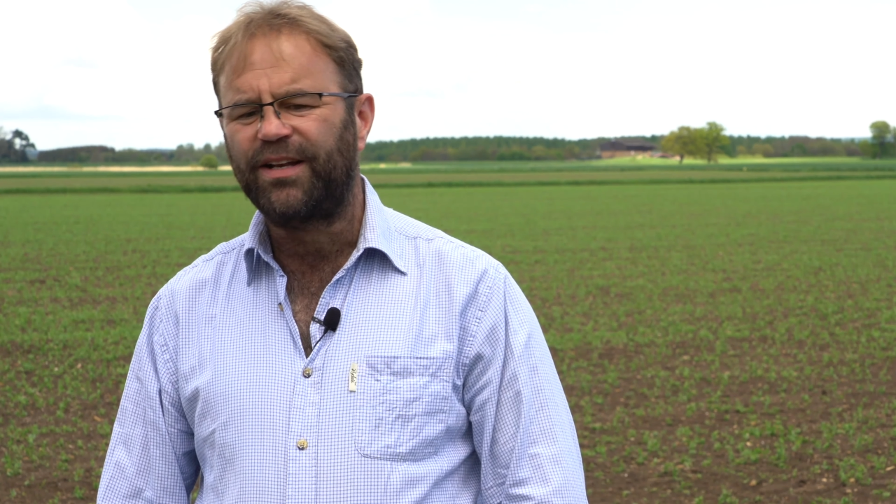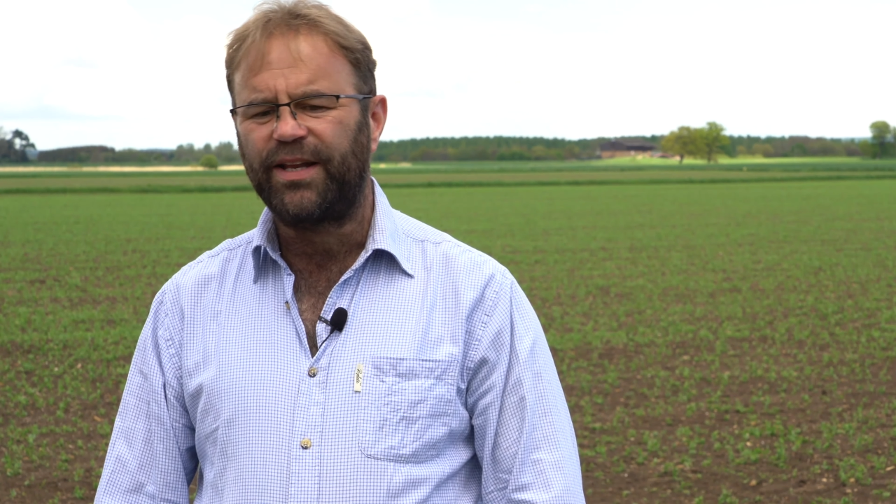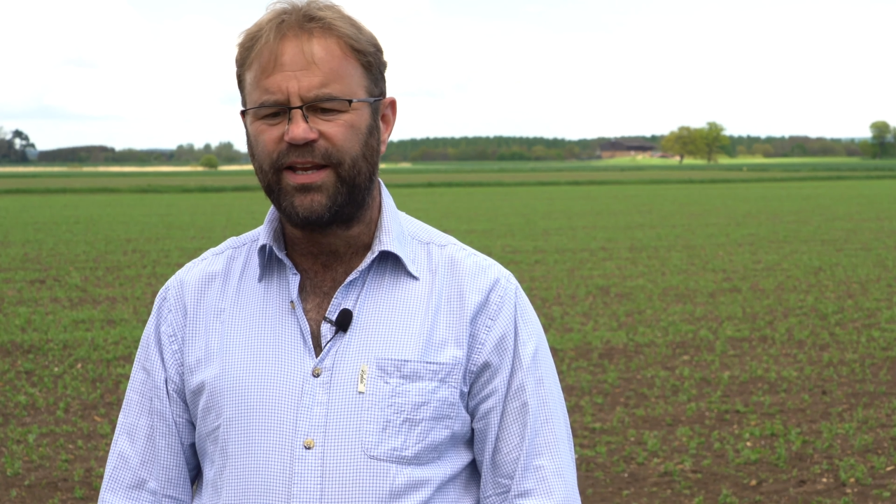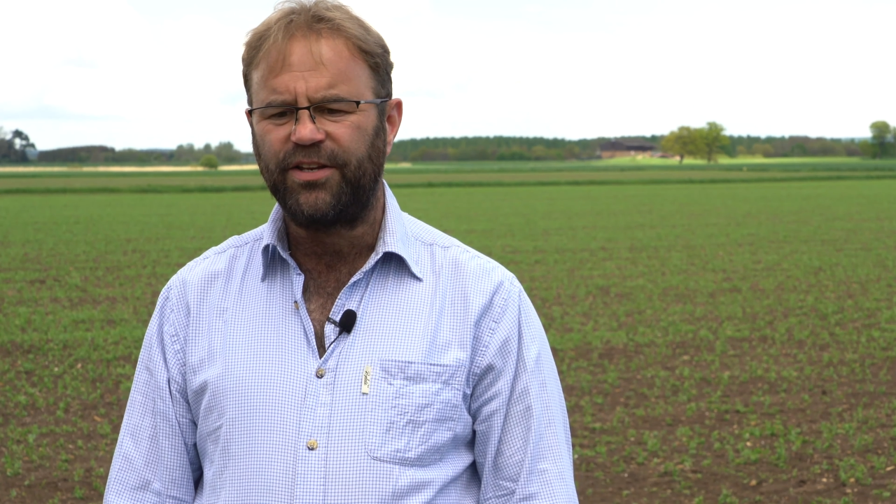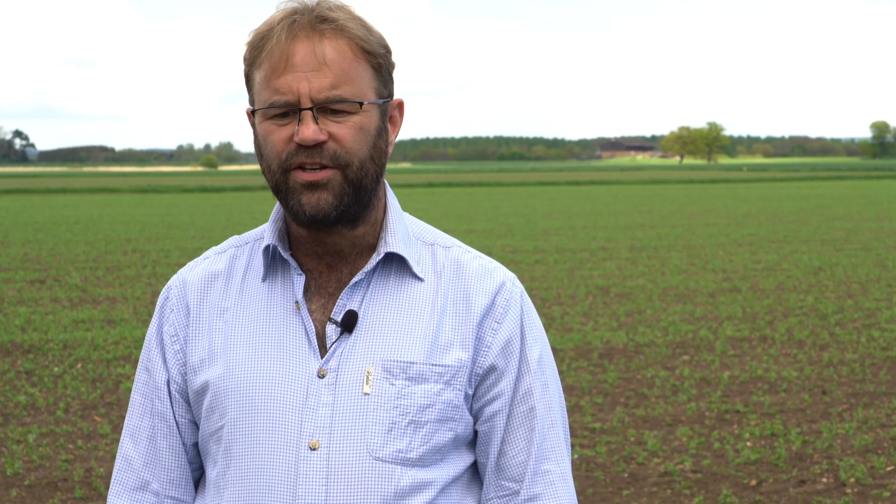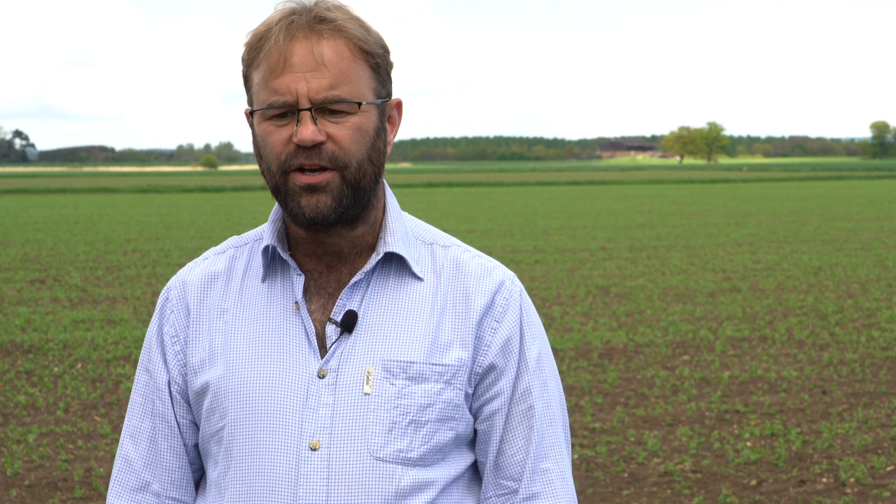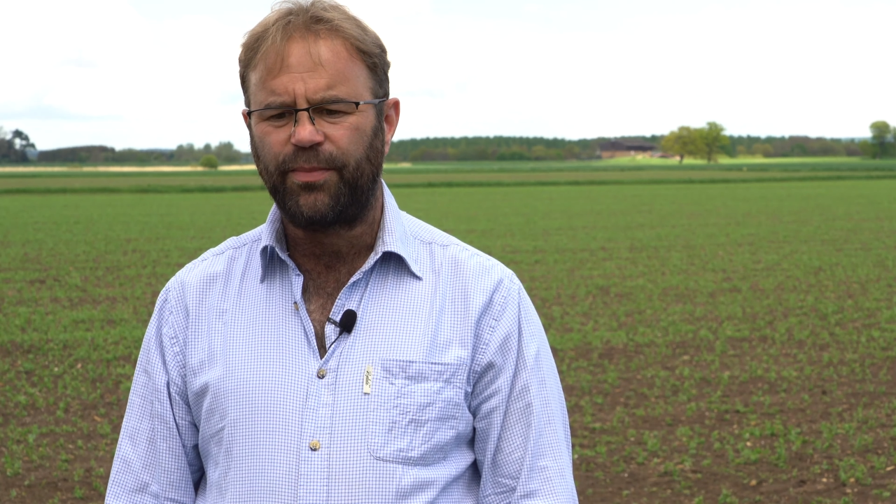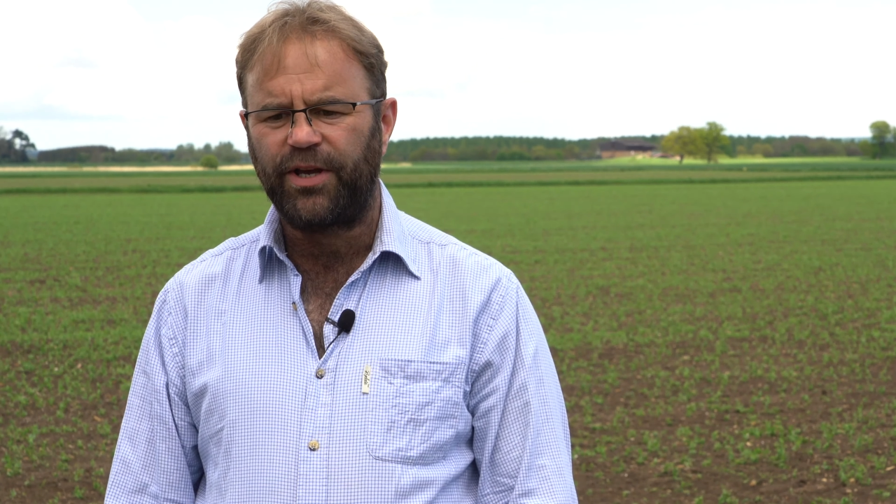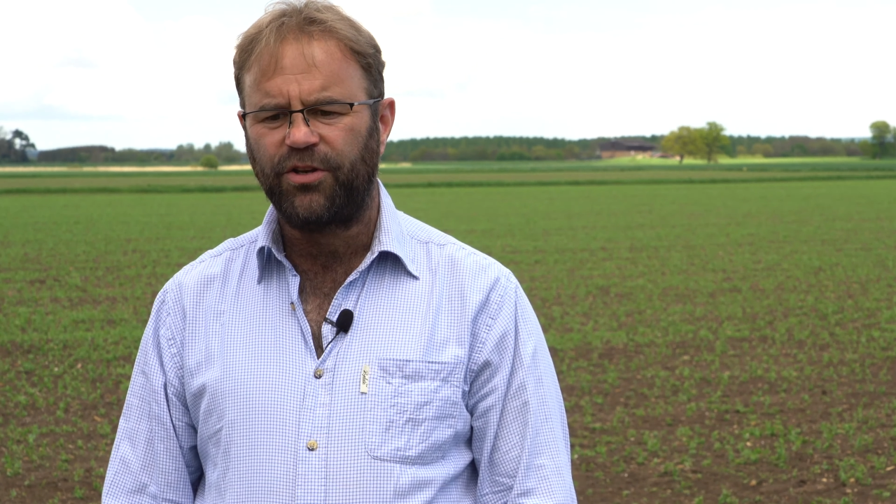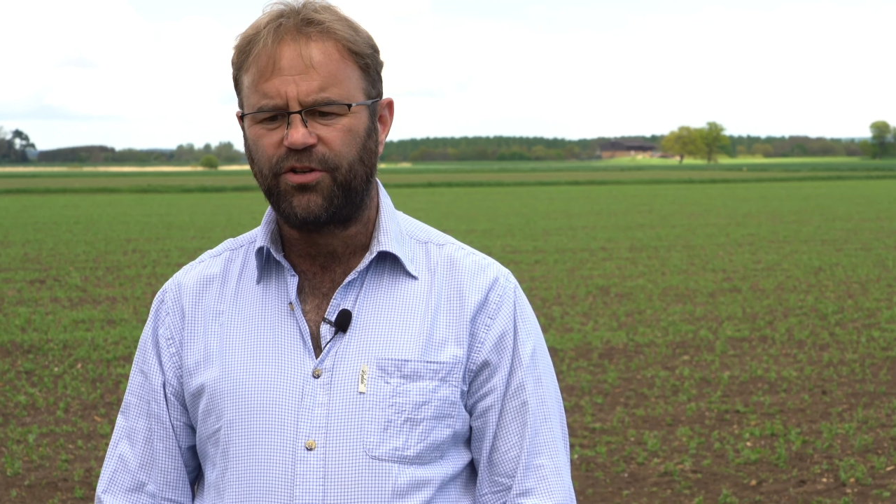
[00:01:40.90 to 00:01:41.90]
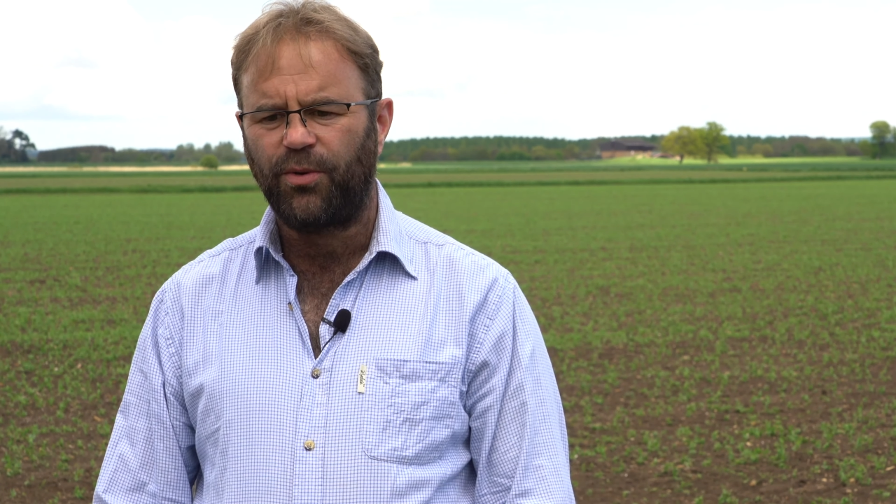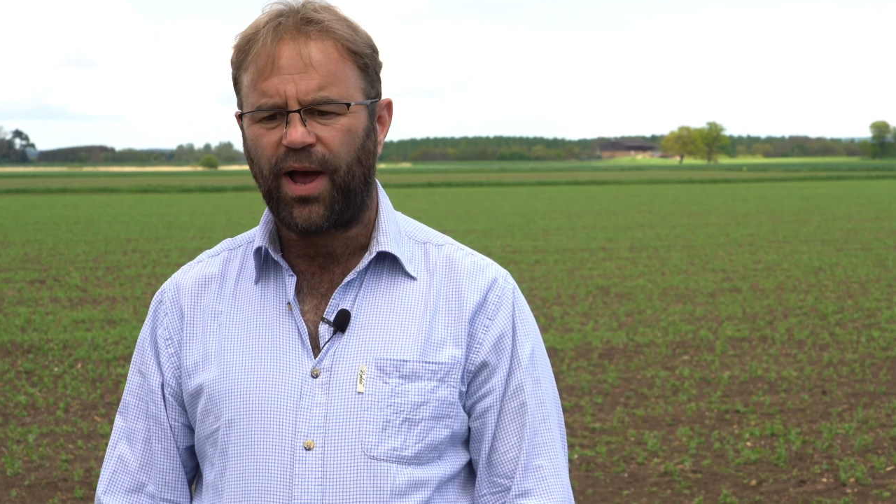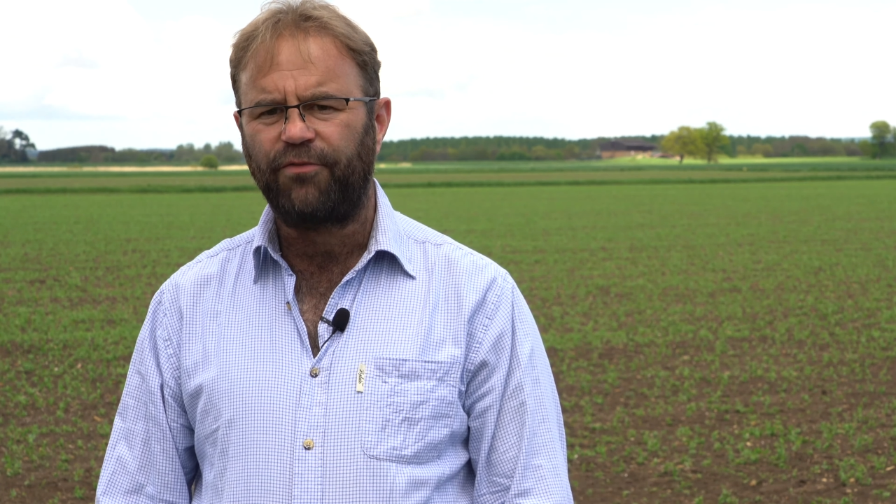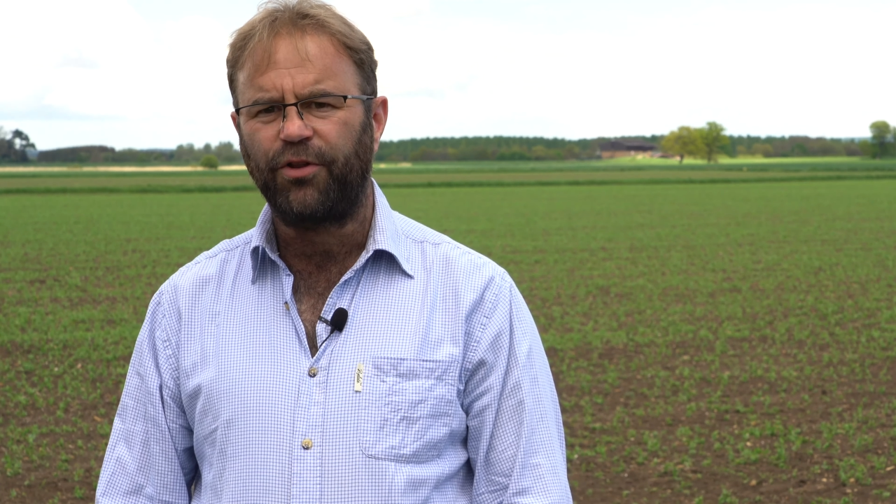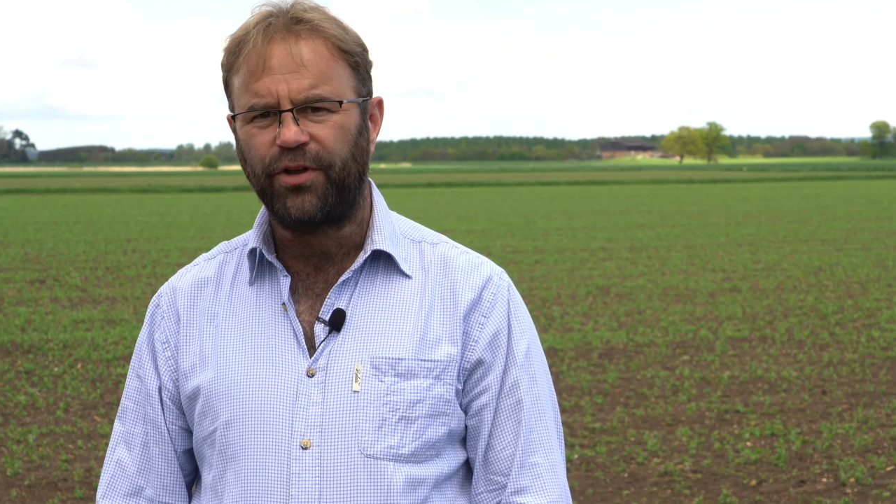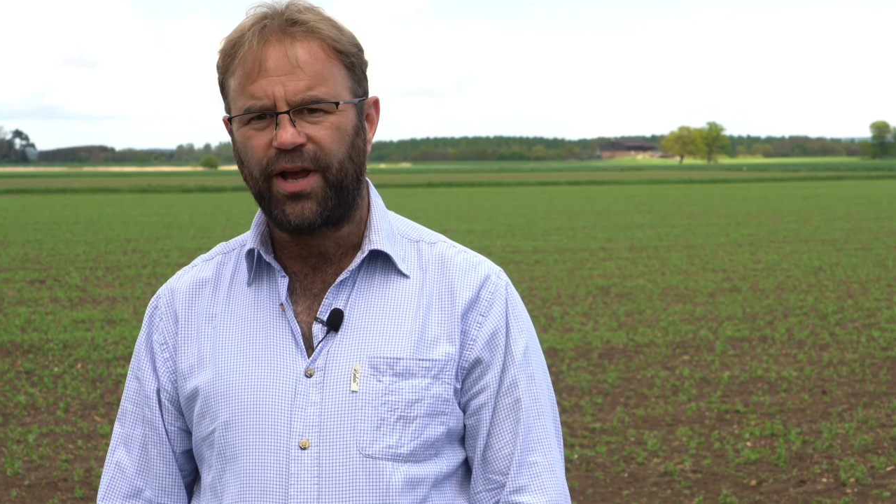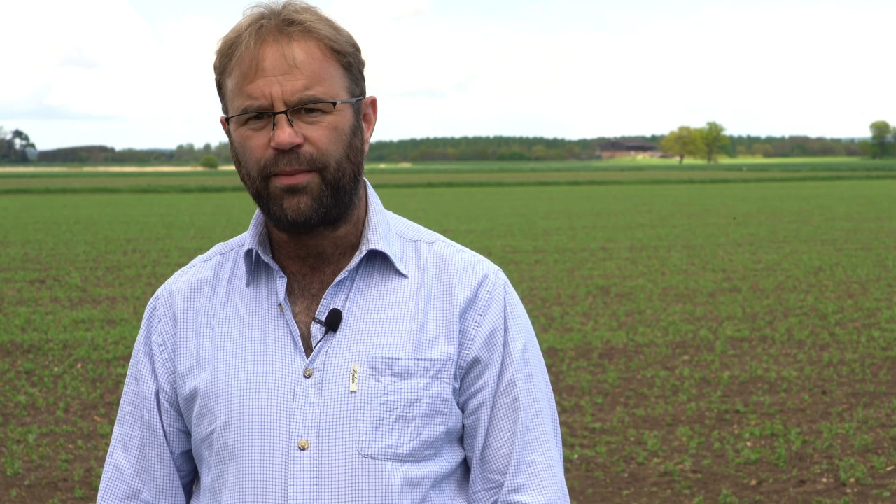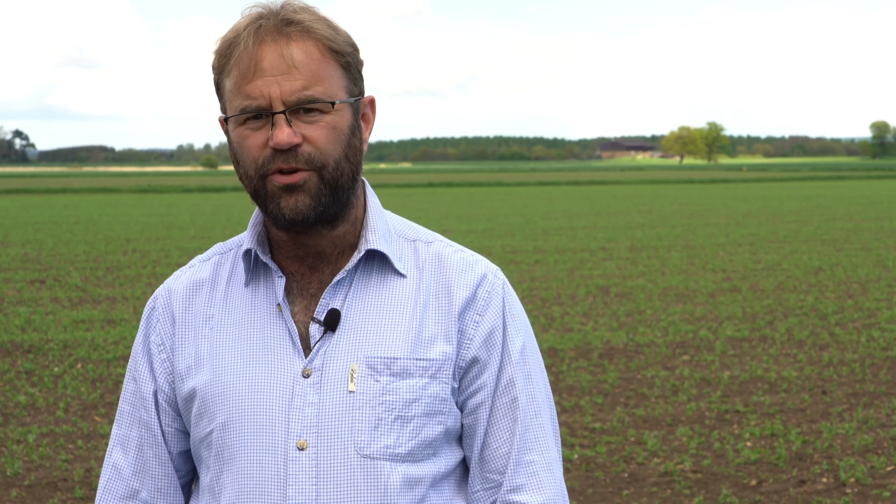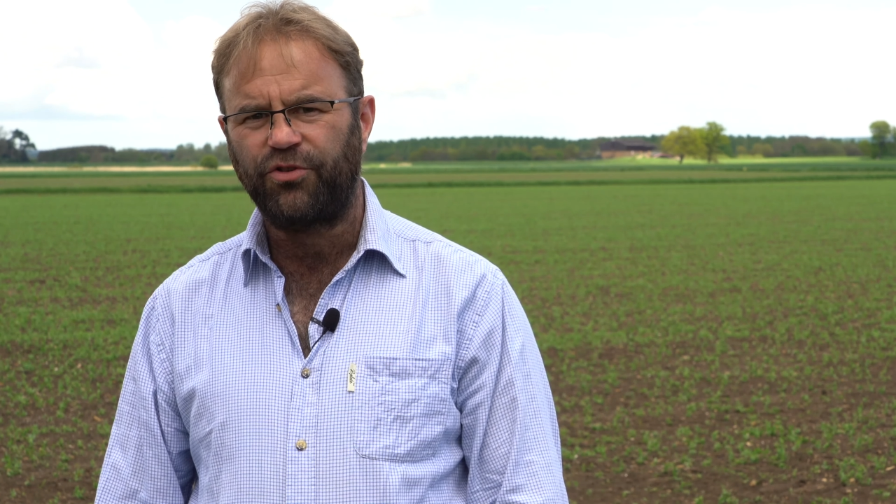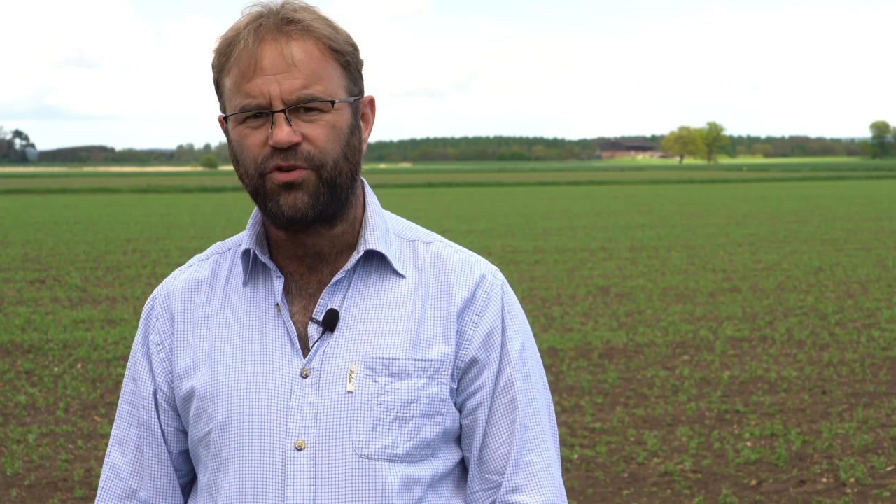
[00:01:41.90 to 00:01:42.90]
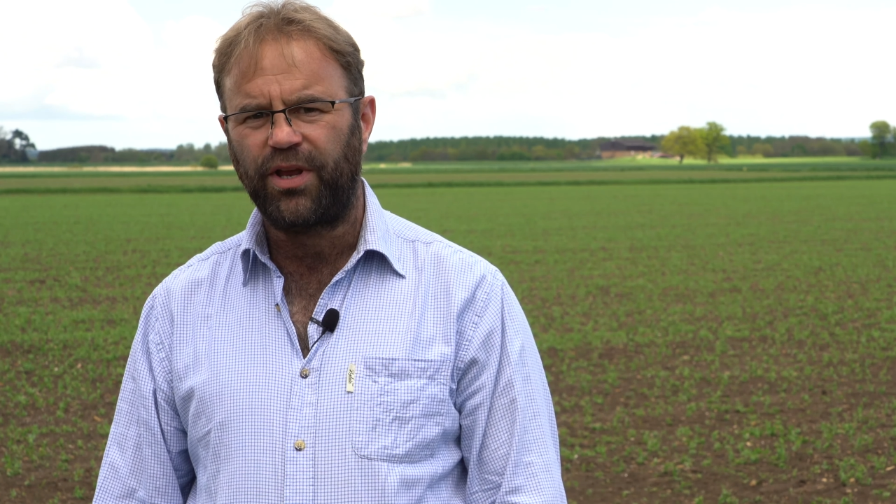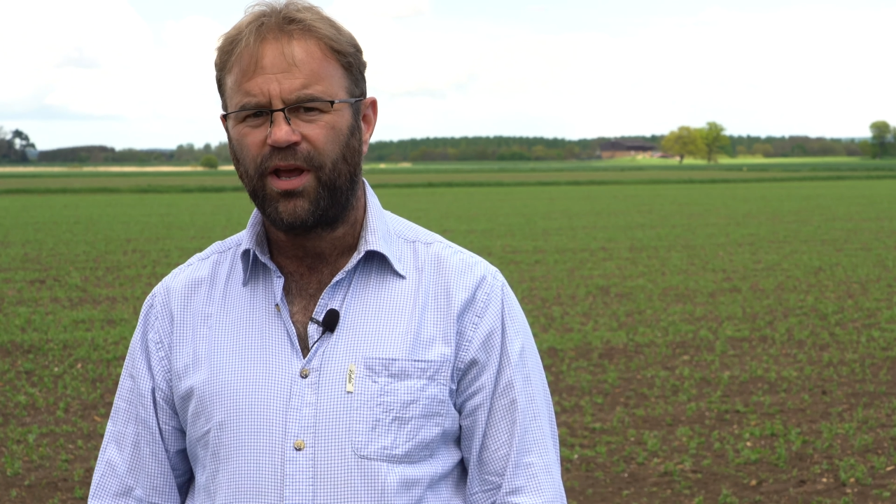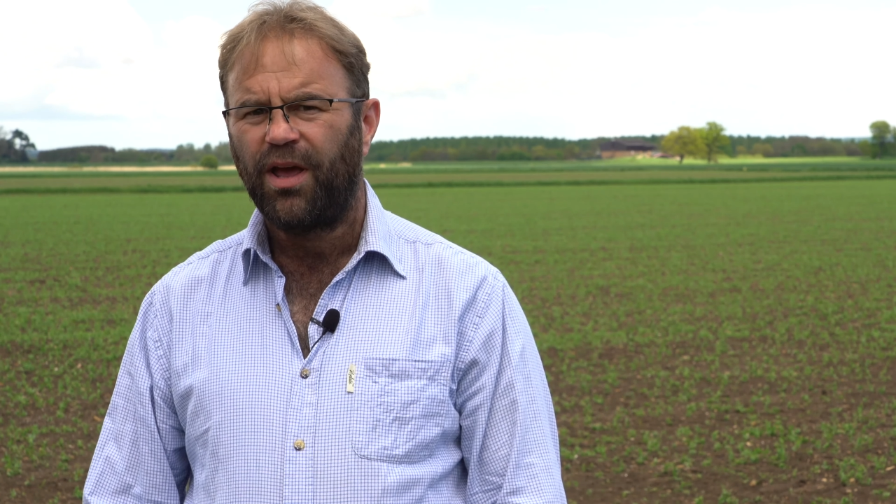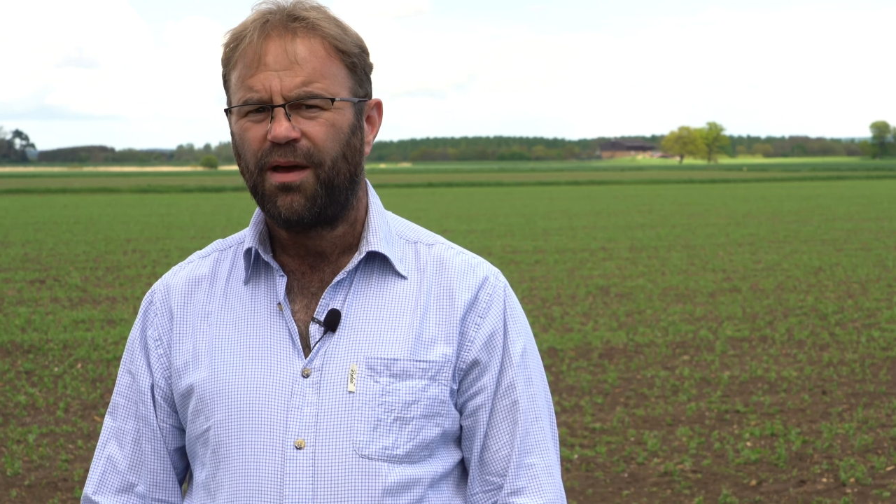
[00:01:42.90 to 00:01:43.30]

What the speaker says: easier because you have other chemistry.